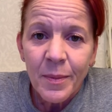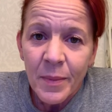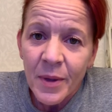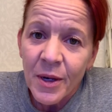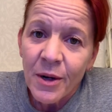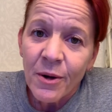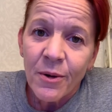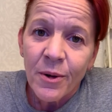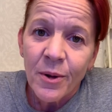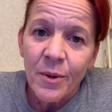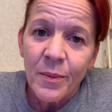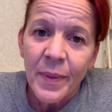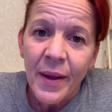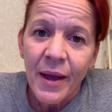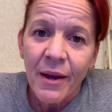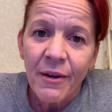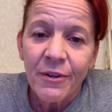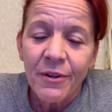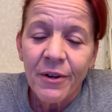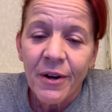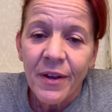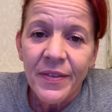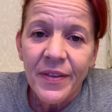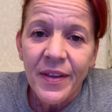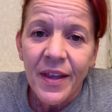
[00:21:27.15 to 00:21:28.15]
The mineral
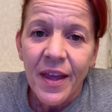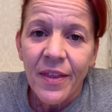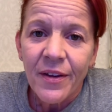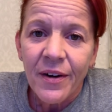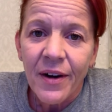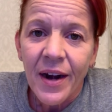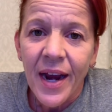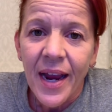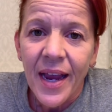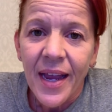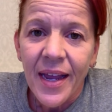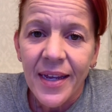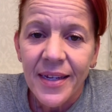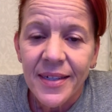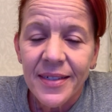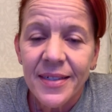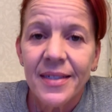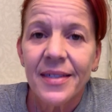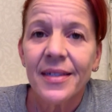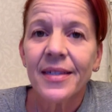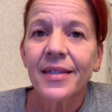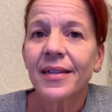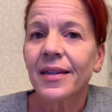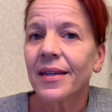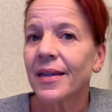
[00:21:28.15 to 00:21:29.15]
powder on the other
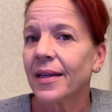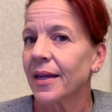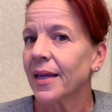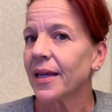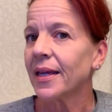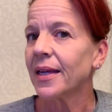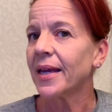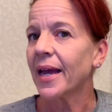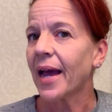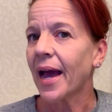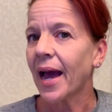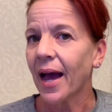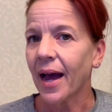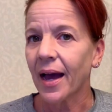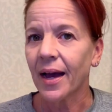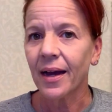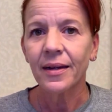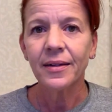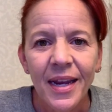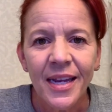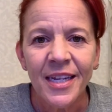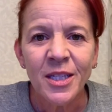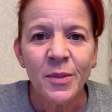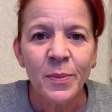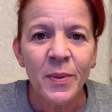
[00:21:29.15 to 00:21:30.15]
hand, yeah.
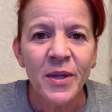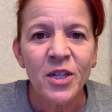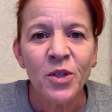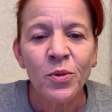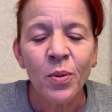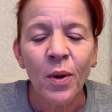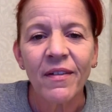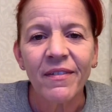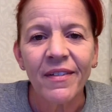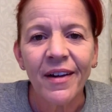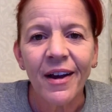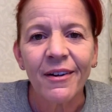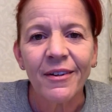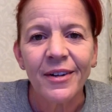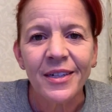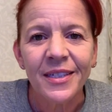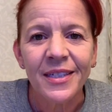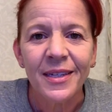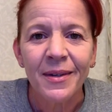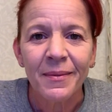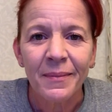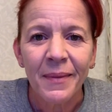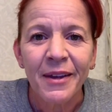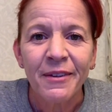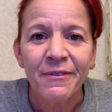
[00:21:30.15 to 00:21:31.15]
It's been 12
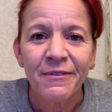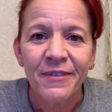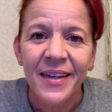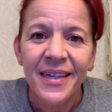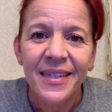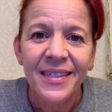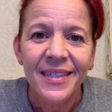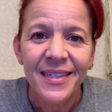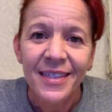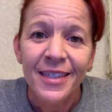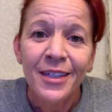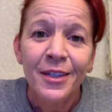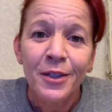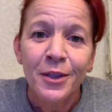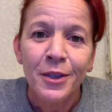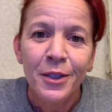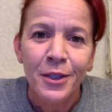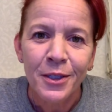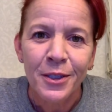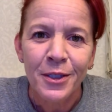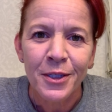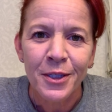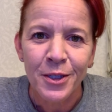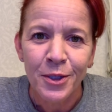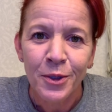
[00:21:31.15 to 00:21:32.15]
hours and my face still
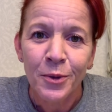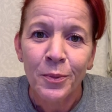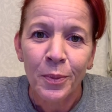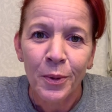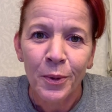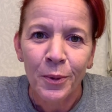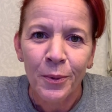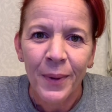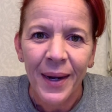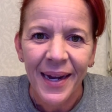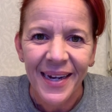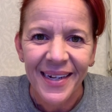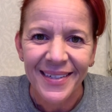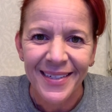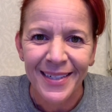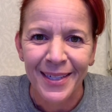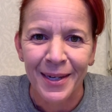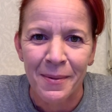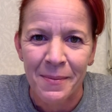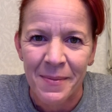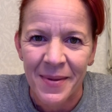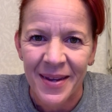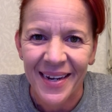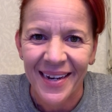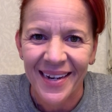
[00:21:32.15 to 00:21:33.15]
looks super white
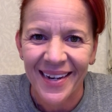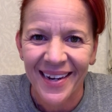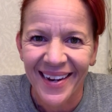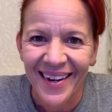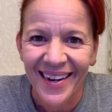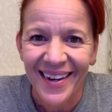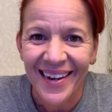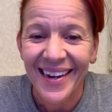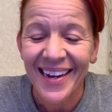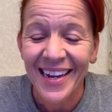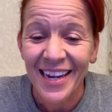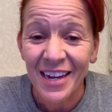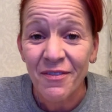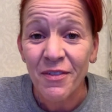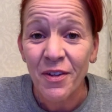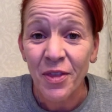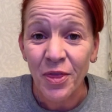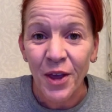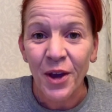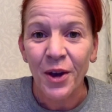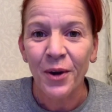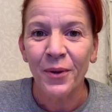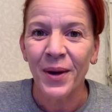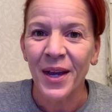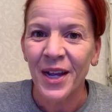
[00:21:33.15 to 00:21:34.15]
to me,
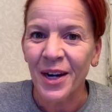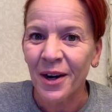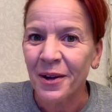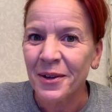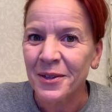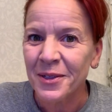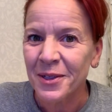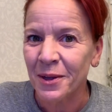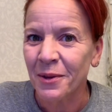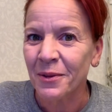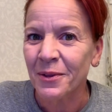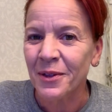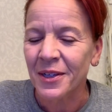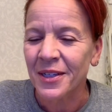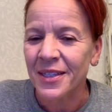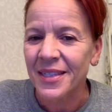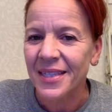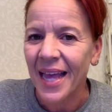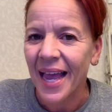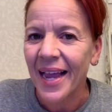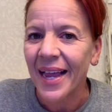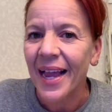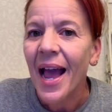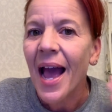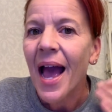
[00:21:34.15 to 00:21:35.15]
even though it also looks
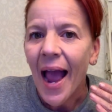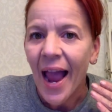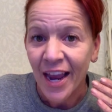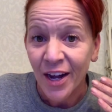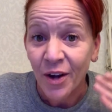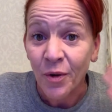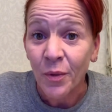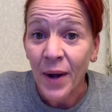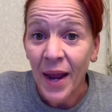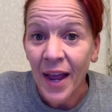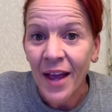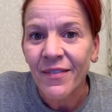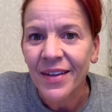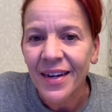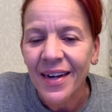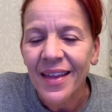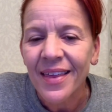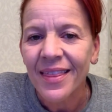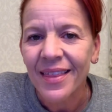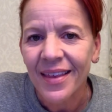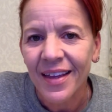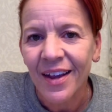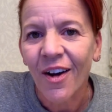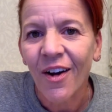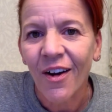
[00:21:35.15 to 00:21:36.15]
like I don't have
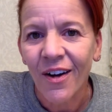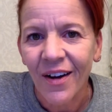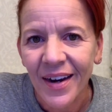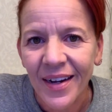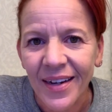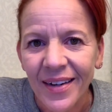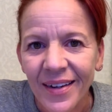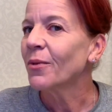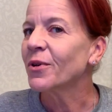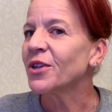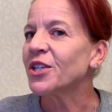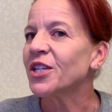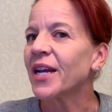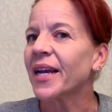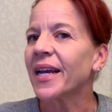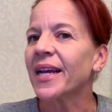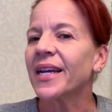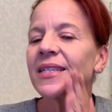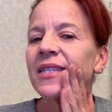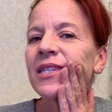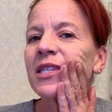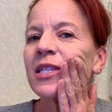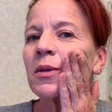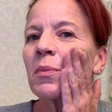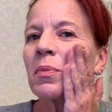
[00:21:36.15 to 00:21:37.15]
anything on, which I
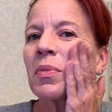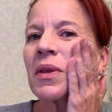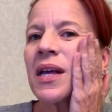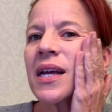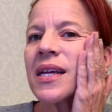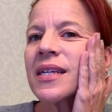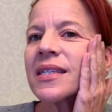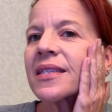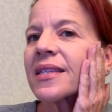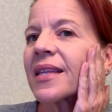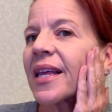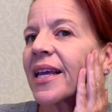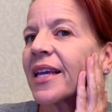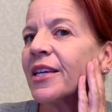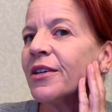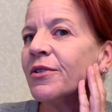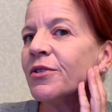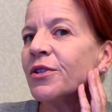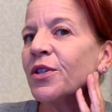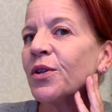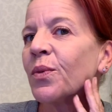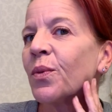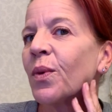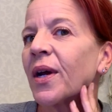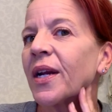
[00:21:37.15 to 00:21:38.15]
guess is a plus. Like you
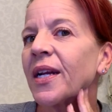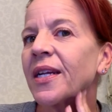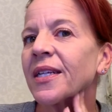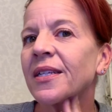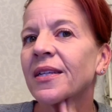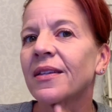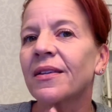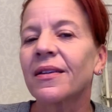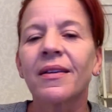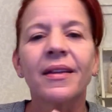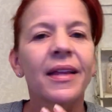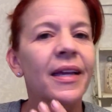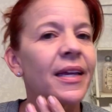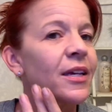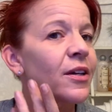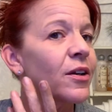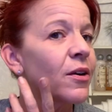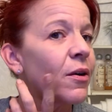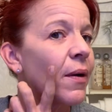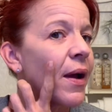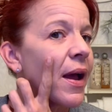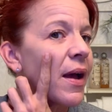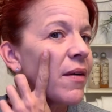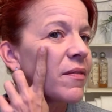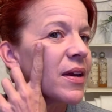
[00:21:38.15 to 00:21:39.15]
do want it to look like you
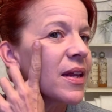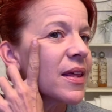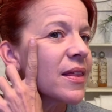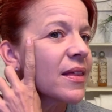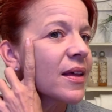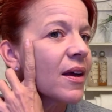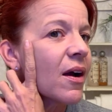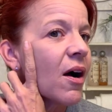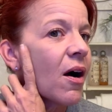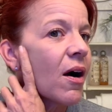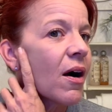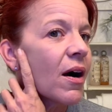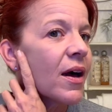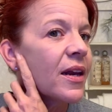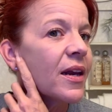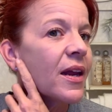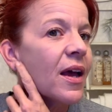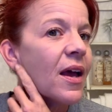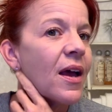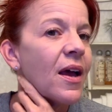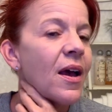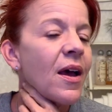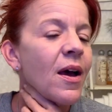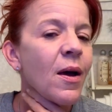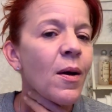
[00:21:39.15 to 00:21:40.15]
don't have anything
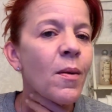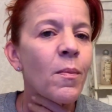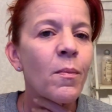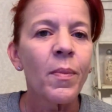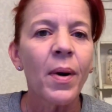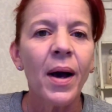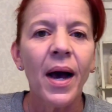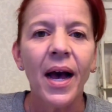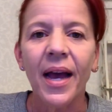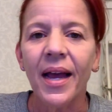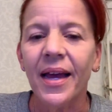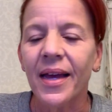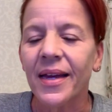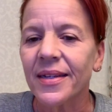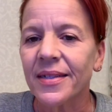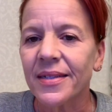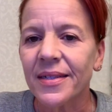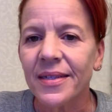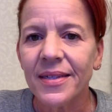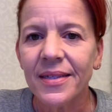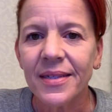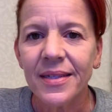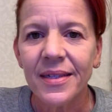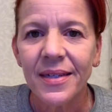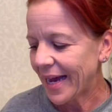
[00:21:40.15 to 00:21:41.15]
on.
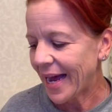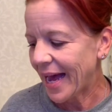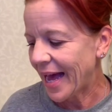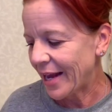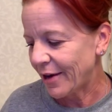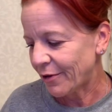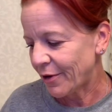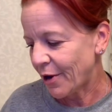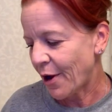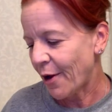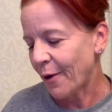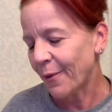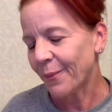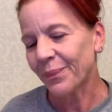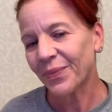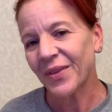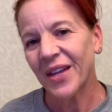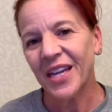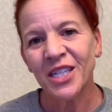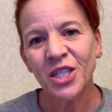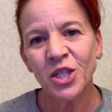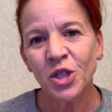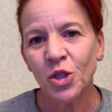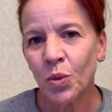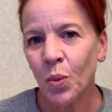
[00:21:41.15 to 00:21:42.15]
But I don't know,
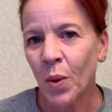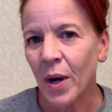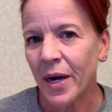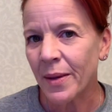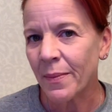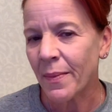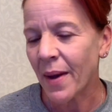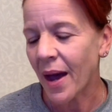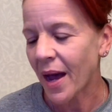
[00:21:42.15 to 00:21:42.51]
it's $20.